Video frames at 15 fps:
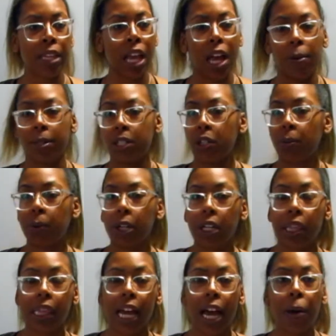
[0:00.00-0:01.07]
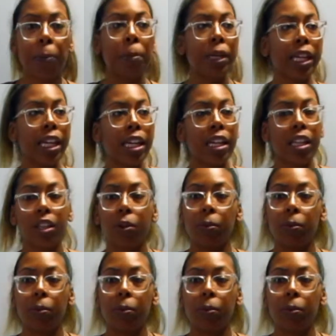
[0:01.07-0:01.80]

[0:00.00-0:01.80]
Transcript: I went to work that week. The